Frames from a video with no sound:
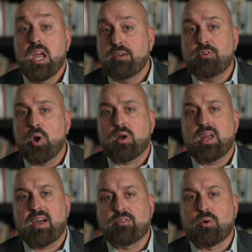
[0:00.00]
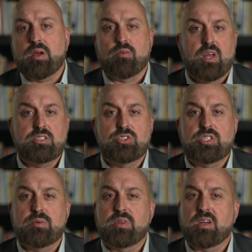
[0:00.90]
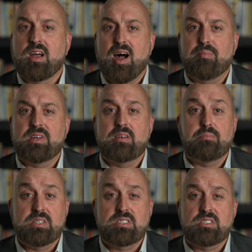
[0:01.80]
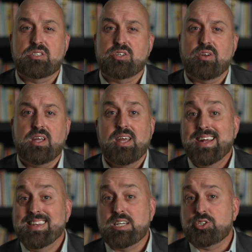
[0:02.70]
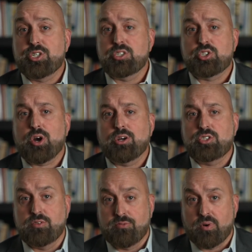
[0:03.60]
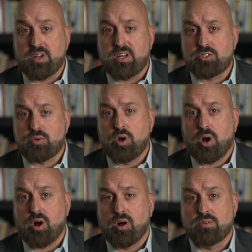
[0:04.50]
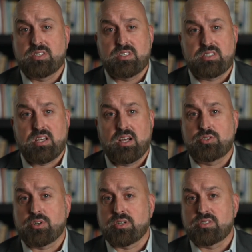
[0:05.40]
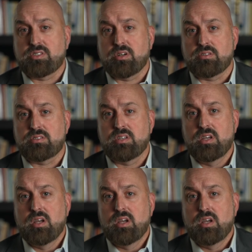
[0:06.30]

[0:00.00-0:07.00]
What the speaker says: If you already have a great relationship with a competent business attorney, they shouldn't charge you for an initial call to discuss your concerns.